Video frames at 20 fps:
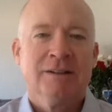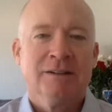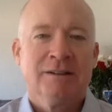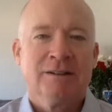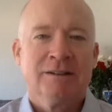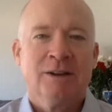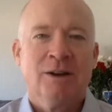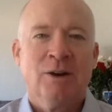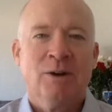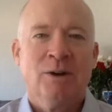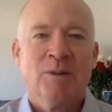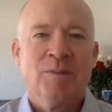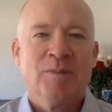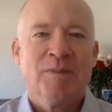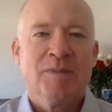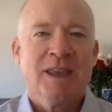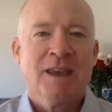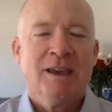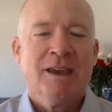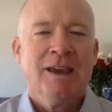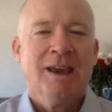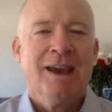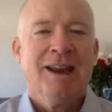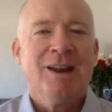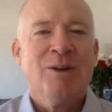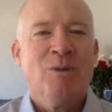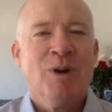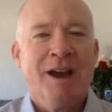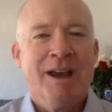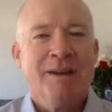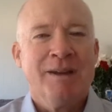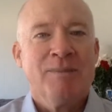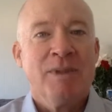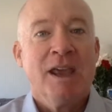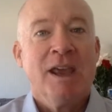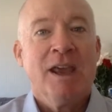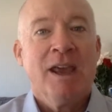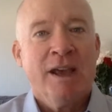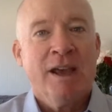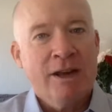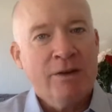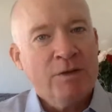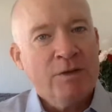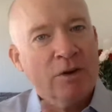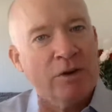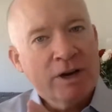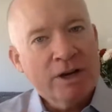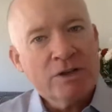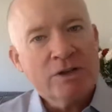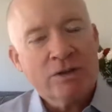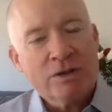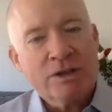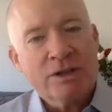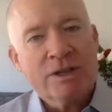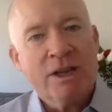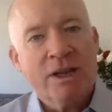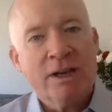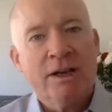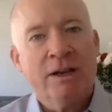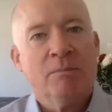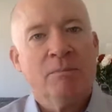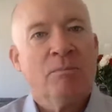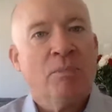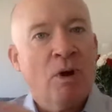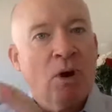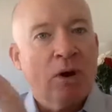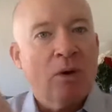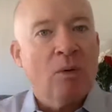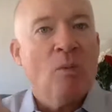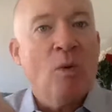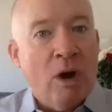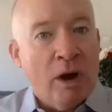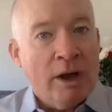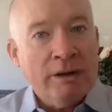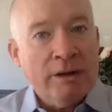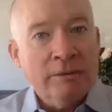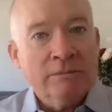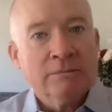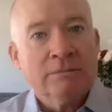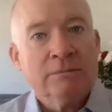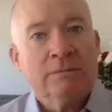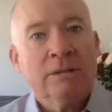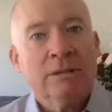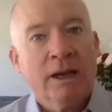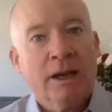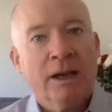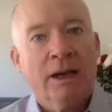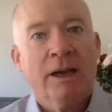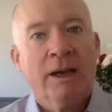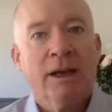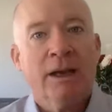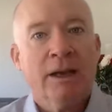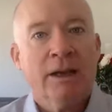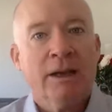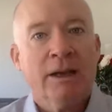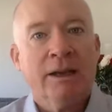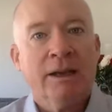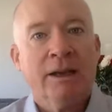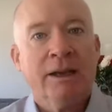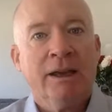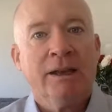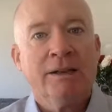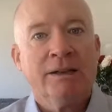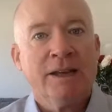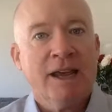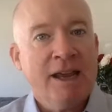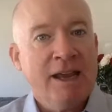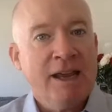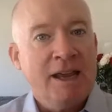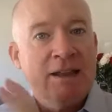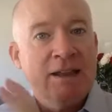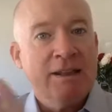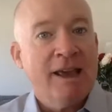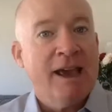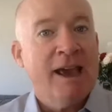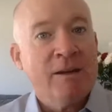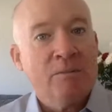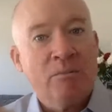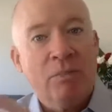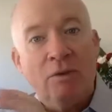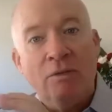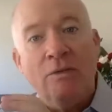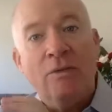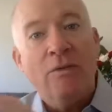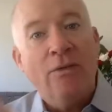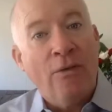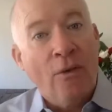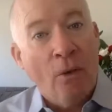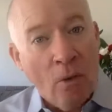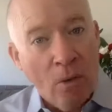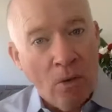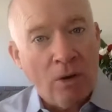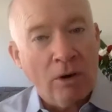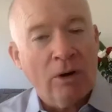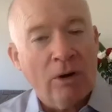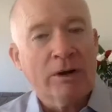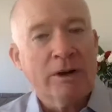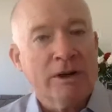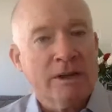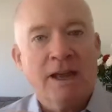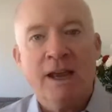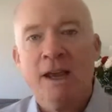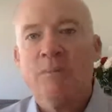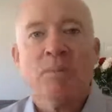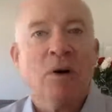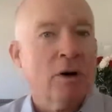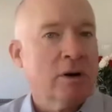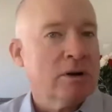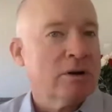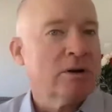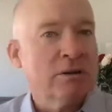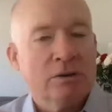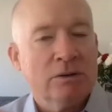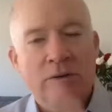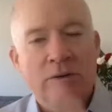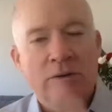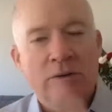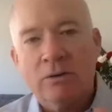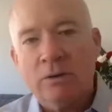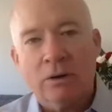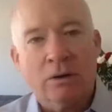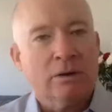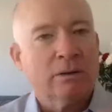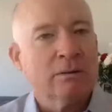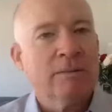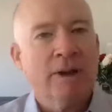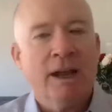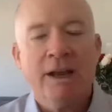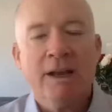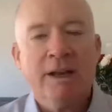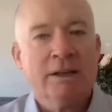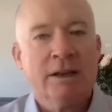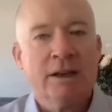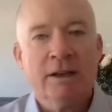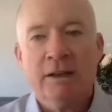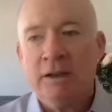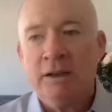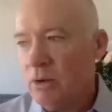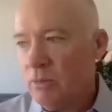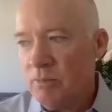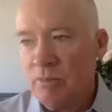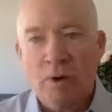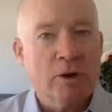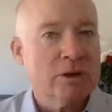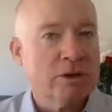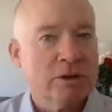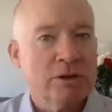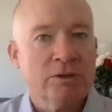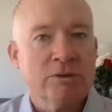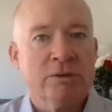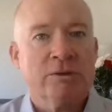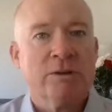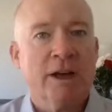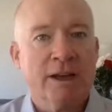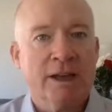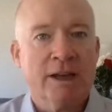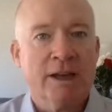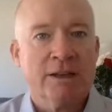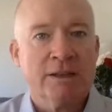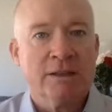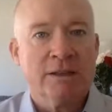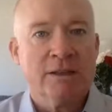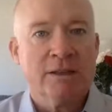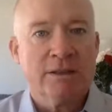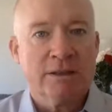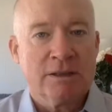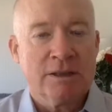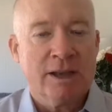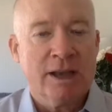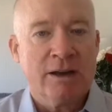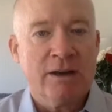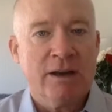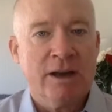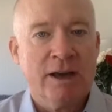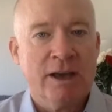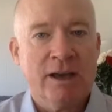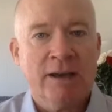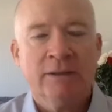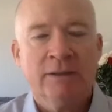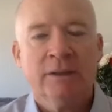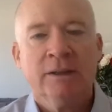So anyway, and if you're interested in part 1 and taking that before you take part 2, or anytime, part 2 again is this Saturday,